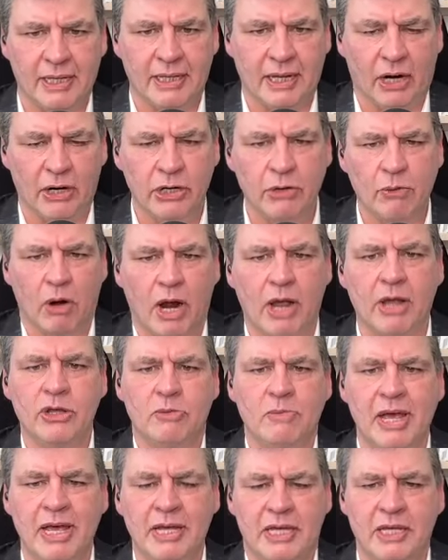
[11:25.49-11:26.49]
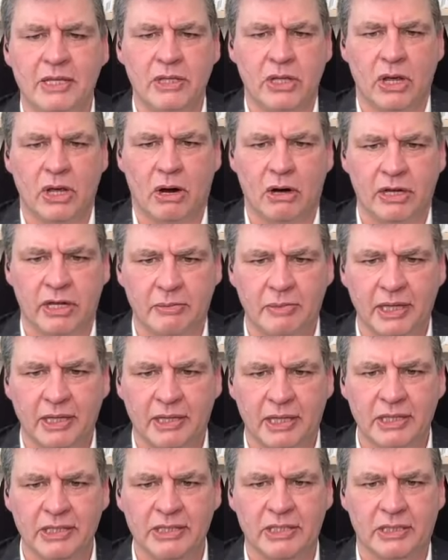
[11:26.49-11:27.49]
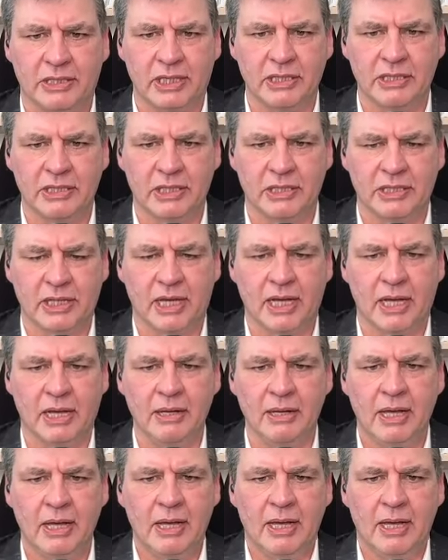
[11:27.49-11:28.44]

are you making the argument this is a